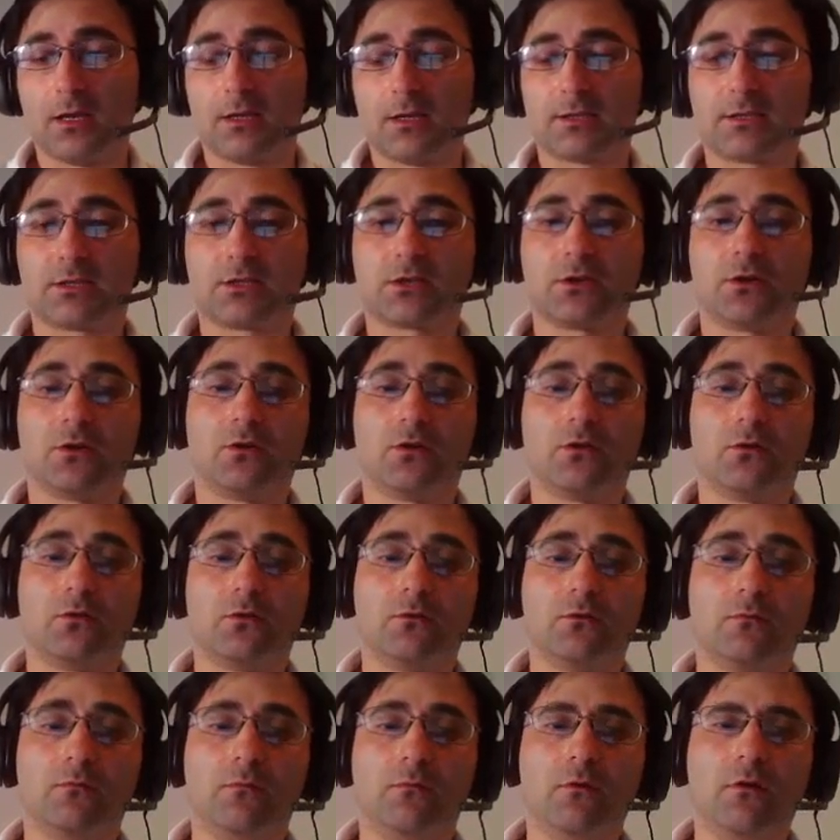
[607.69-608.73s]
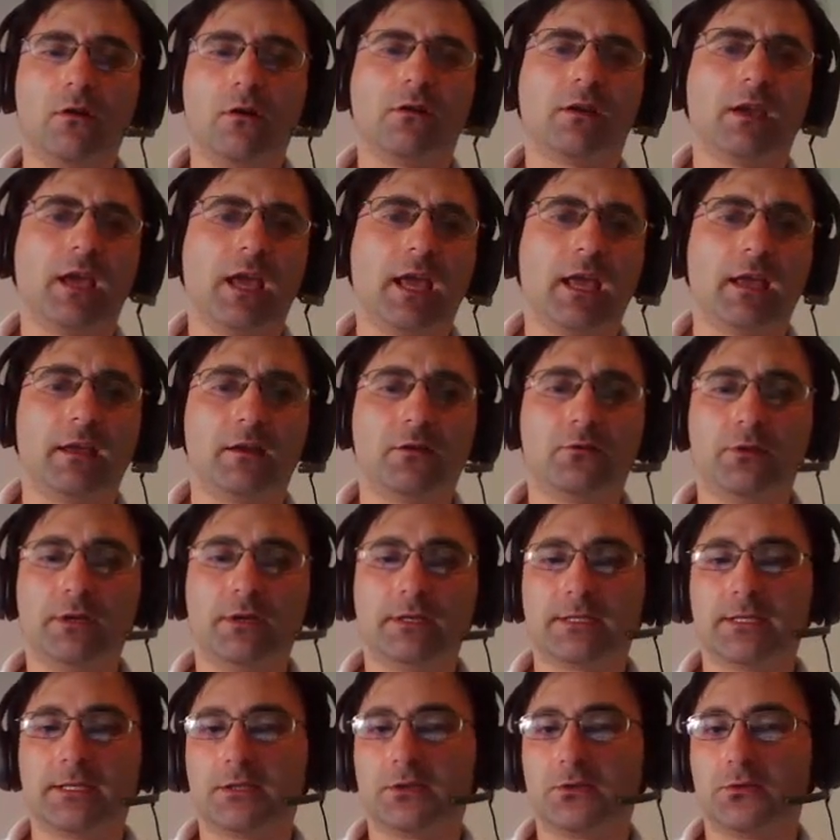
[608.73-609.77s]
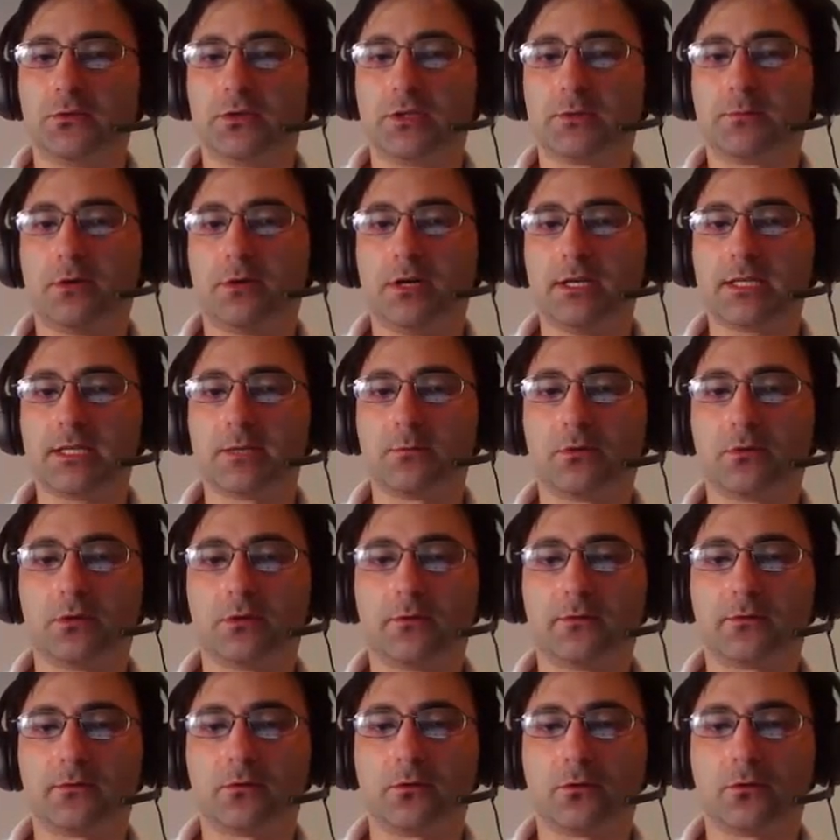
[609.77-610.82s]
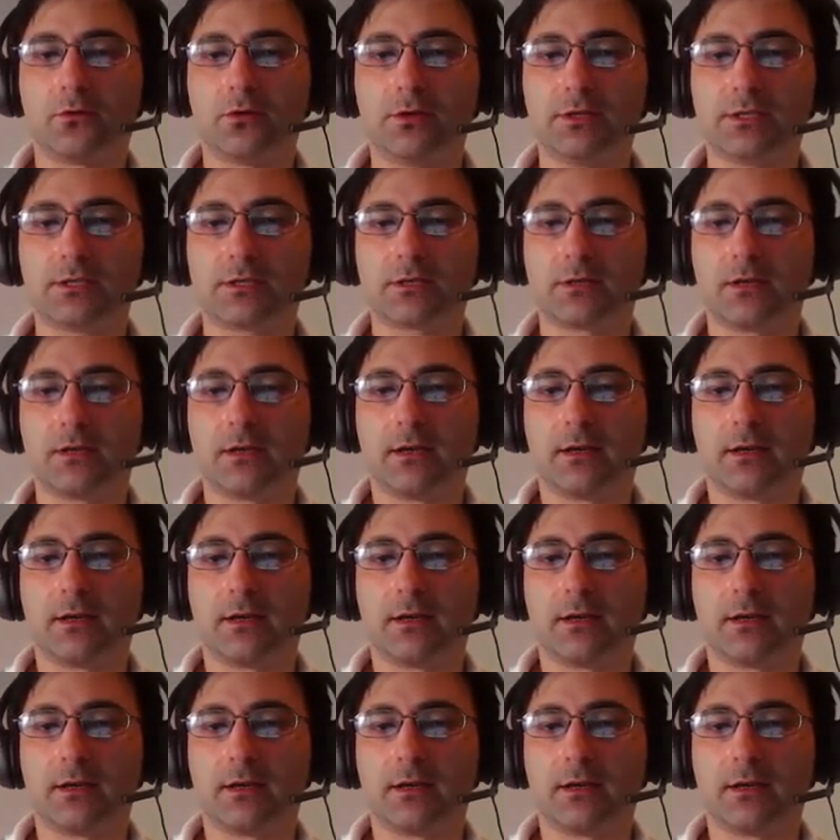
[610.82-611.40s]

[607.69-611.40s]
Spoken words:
So, okay, queen c2 is possible, of course,